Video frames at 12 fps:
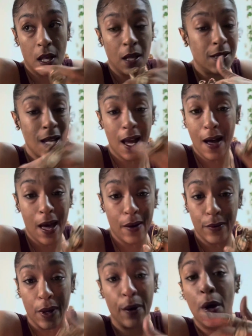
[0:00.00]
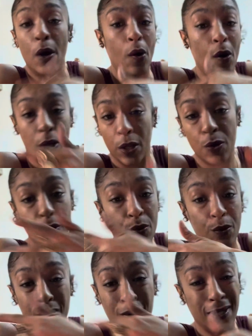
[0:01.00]
child, I don't know. Or
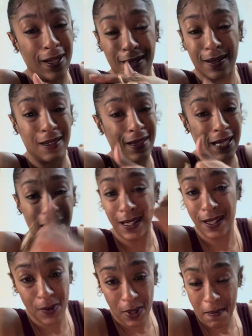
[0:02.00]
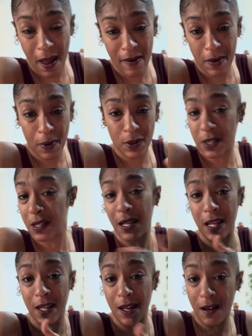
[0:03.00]
they dealing with a married person
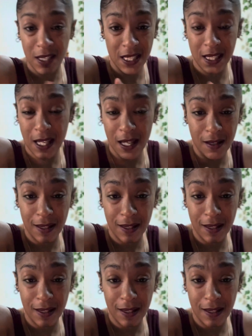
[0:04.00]
and y'all just single